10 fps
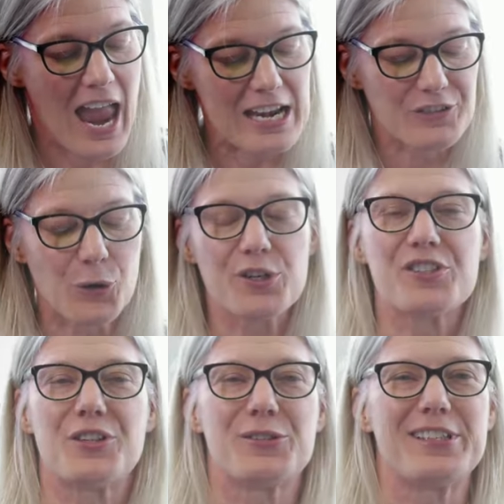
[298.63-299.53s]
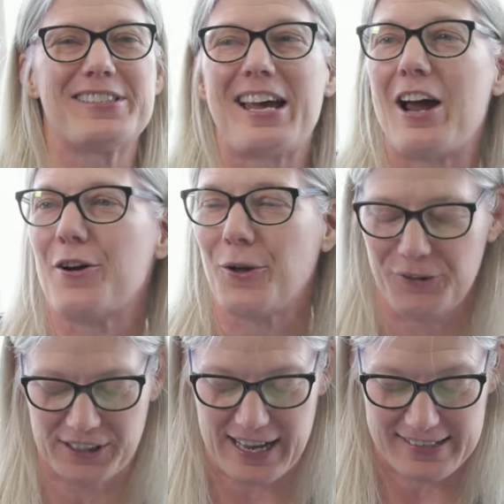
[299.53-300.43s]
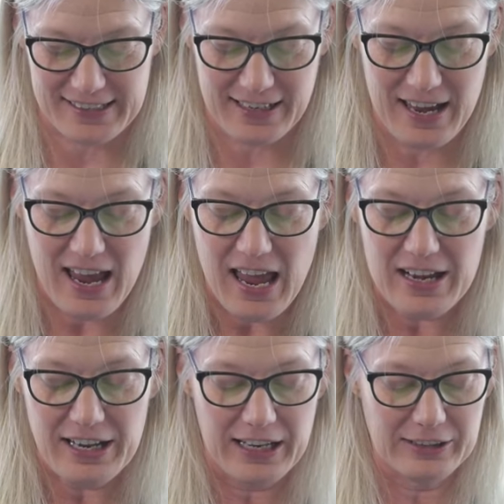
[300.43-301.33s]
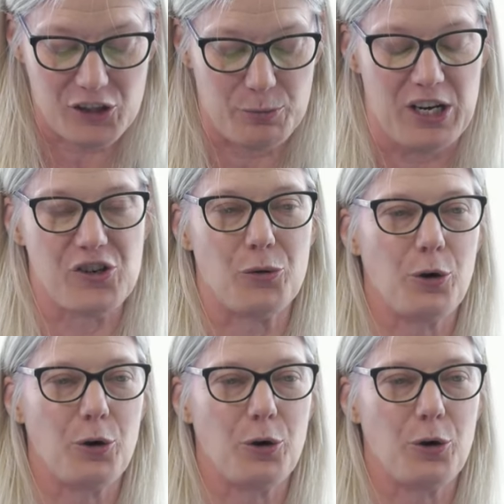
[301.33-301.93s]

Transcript: And of course, there's this tired old classic, an English major.